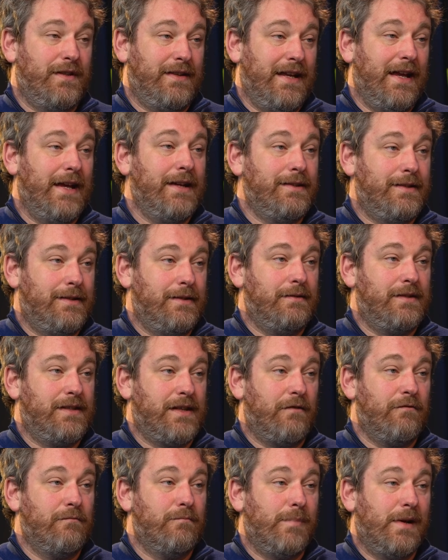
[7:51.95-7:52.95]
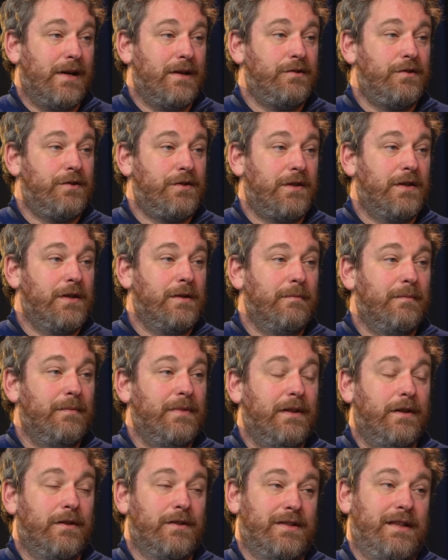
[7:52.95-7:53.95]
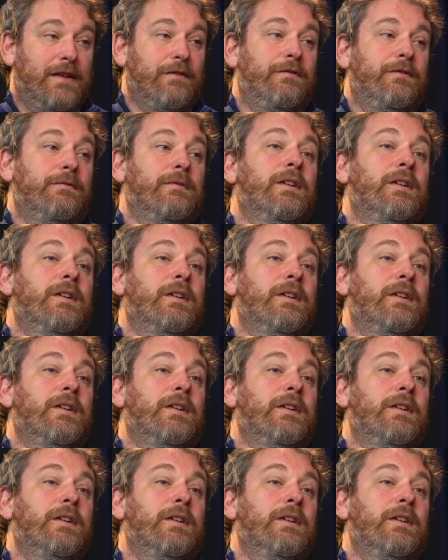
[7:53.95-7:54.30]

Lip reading: the 827 batch because they're